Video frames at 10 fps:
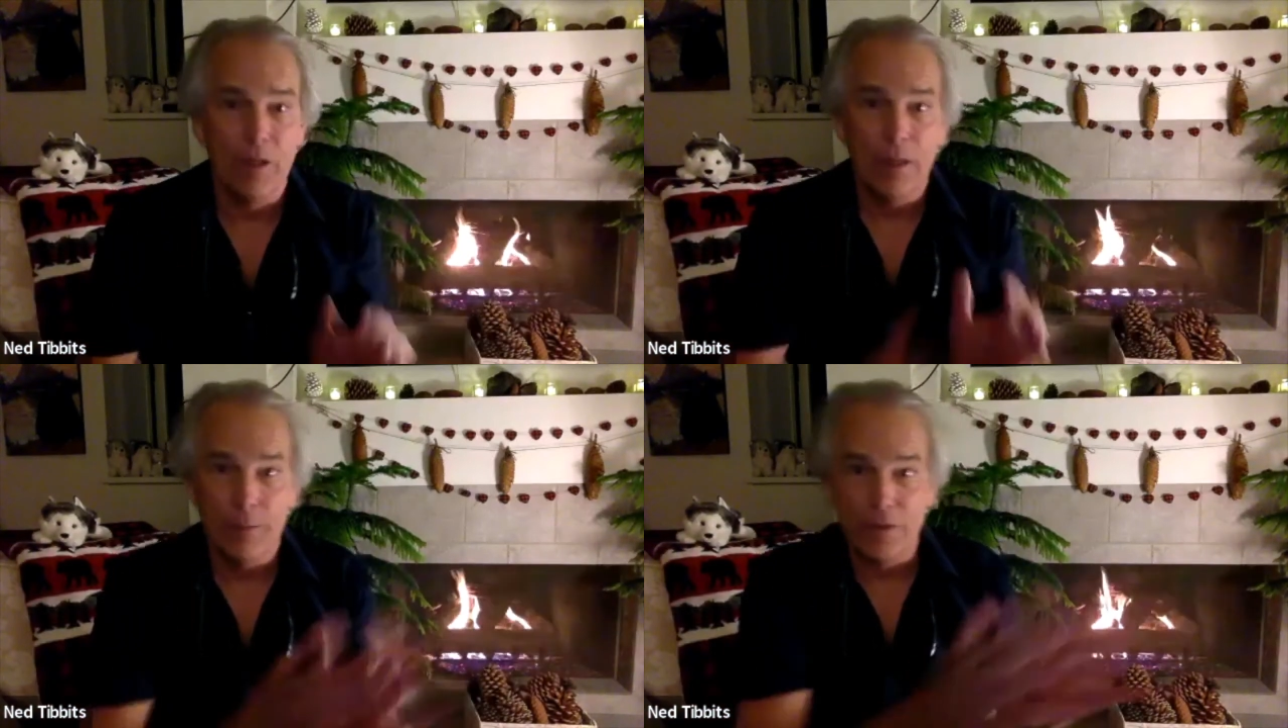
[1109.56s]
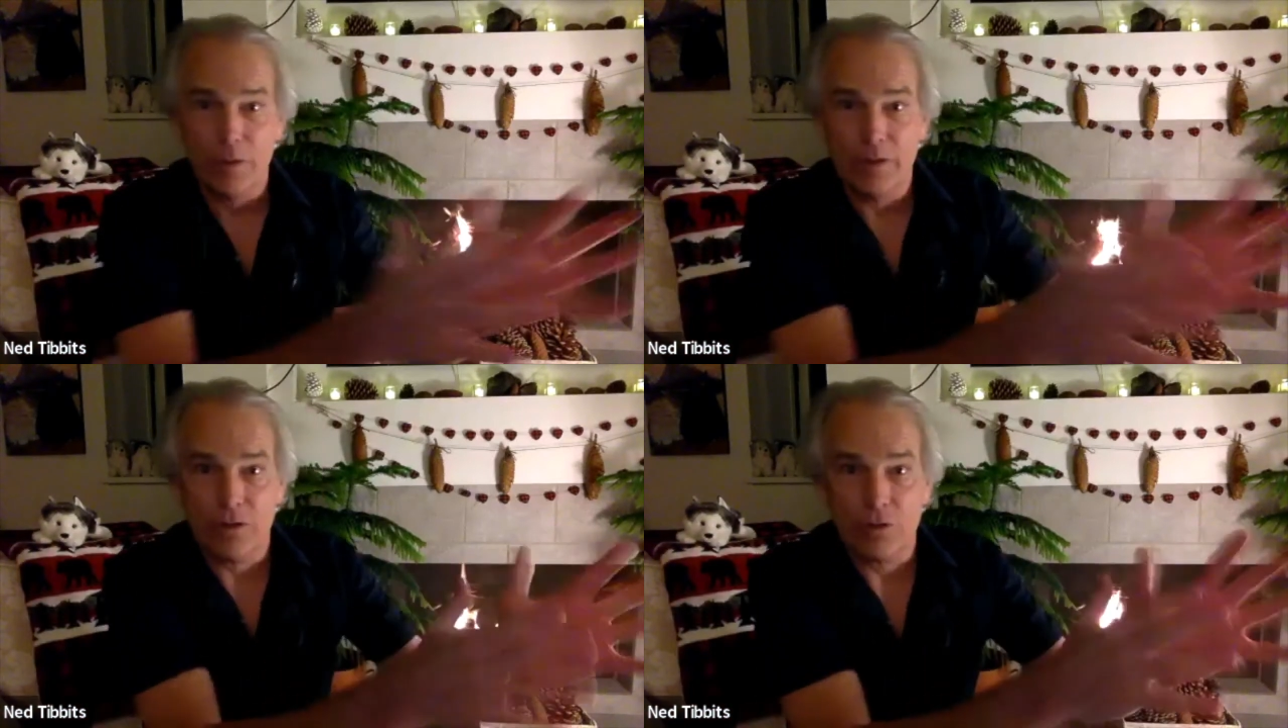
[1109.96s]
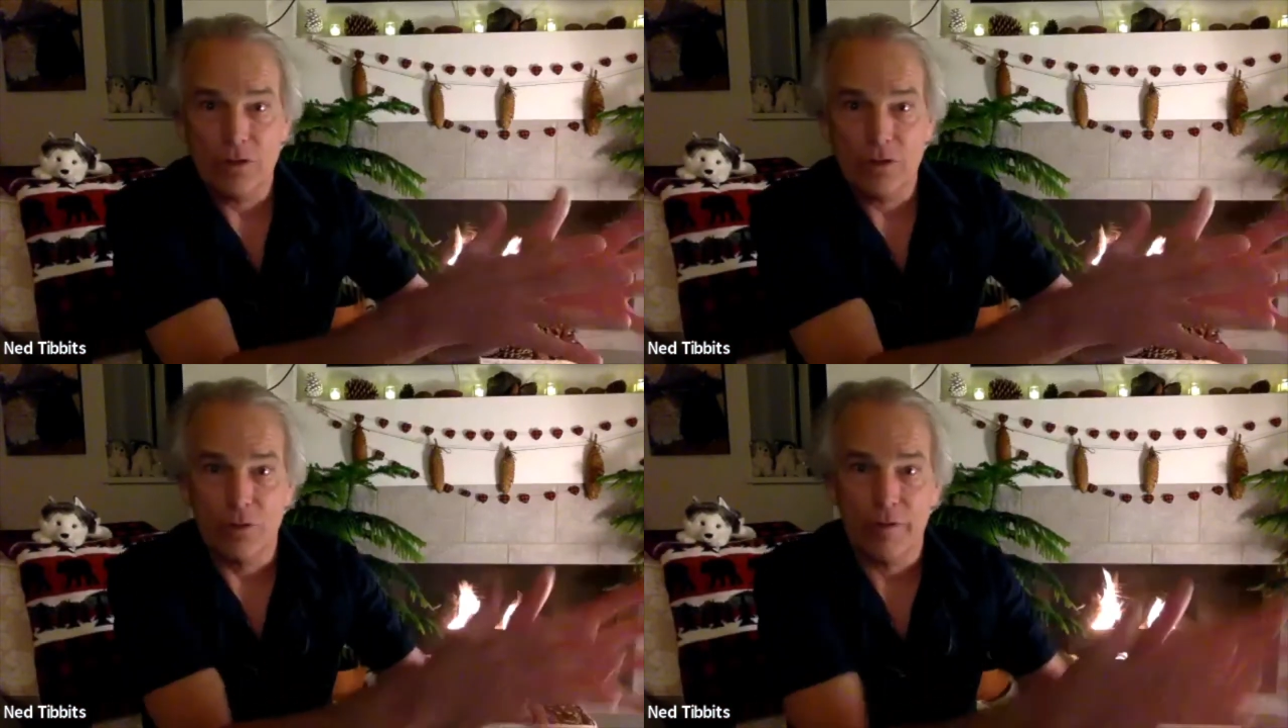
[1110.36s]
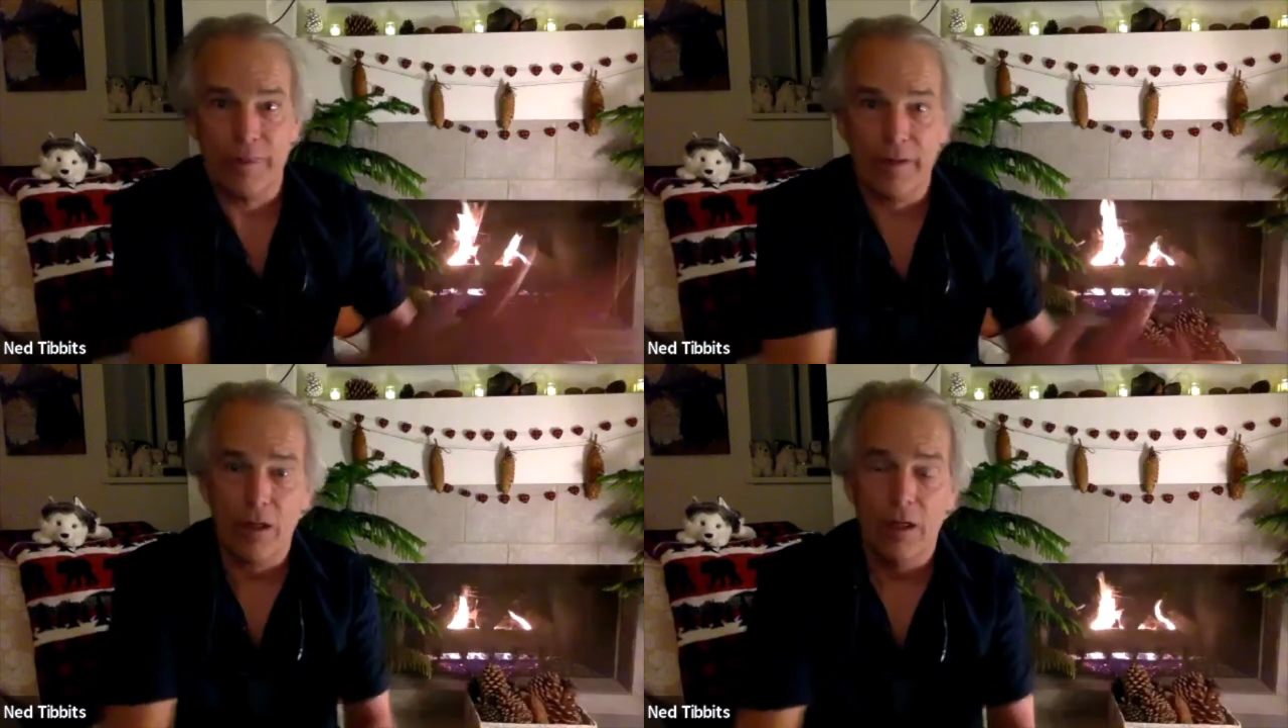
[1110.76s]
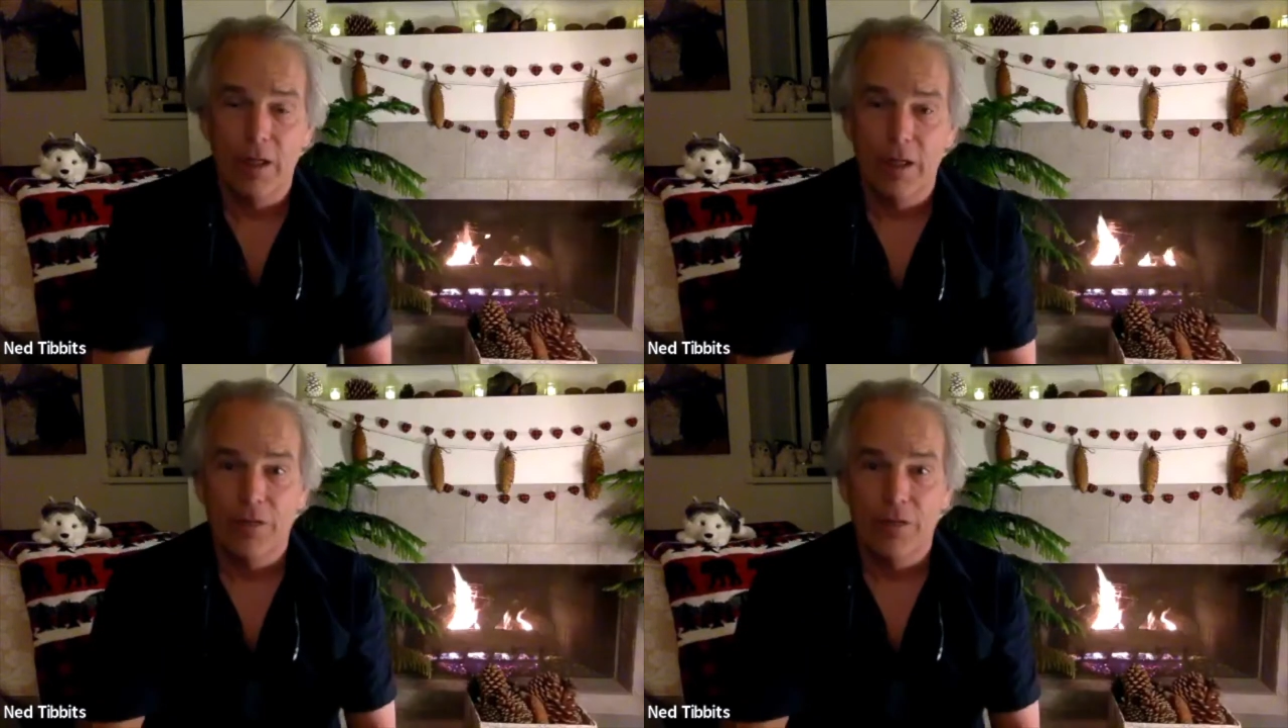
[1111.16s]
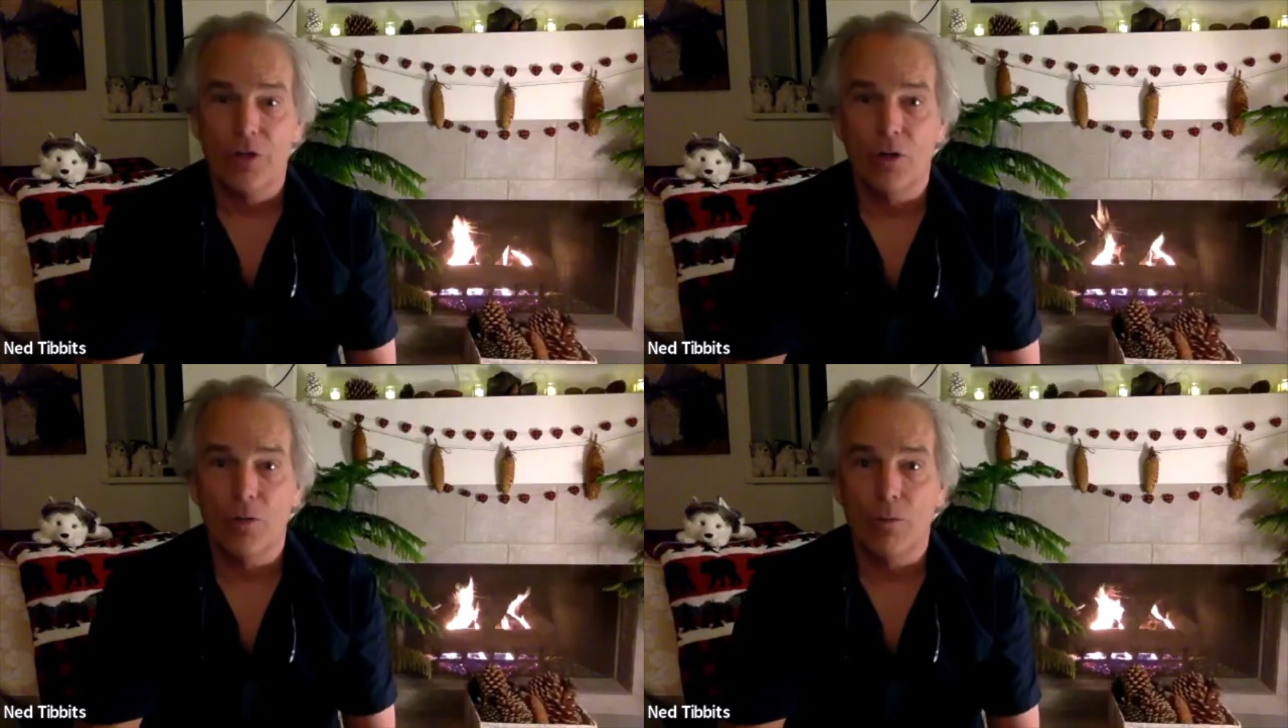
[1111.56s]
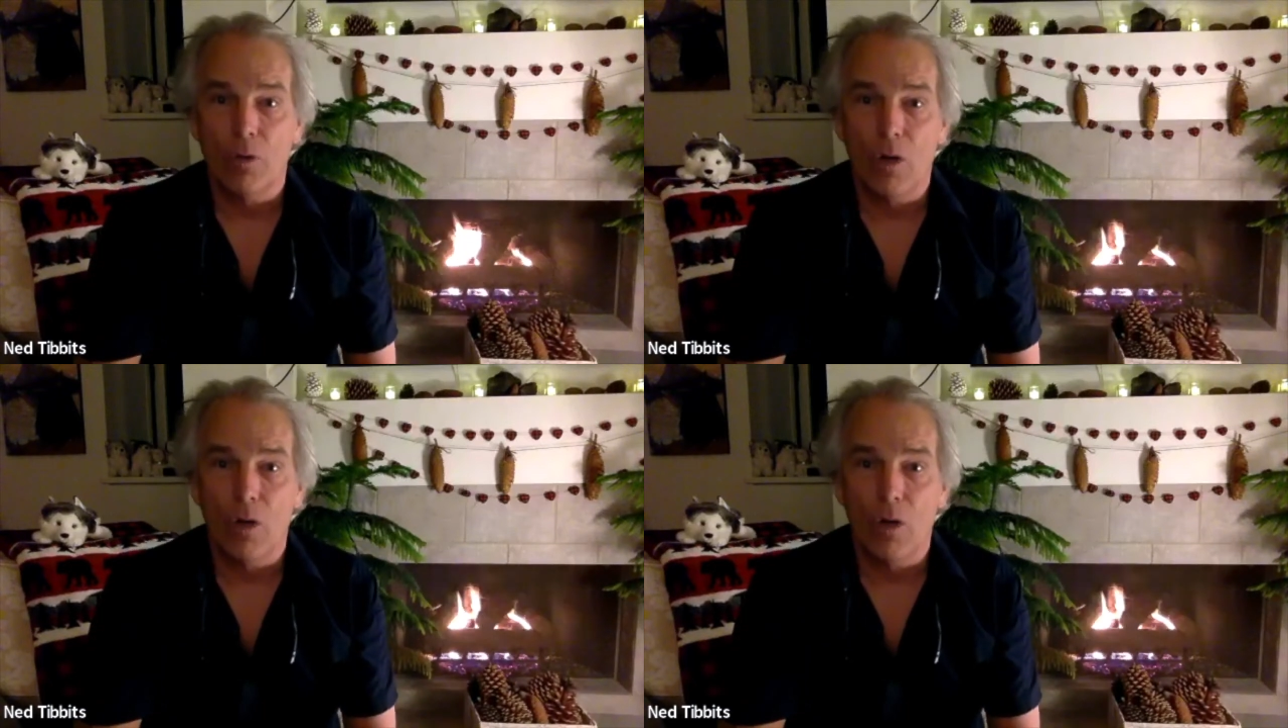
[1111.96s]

between the trees over there. So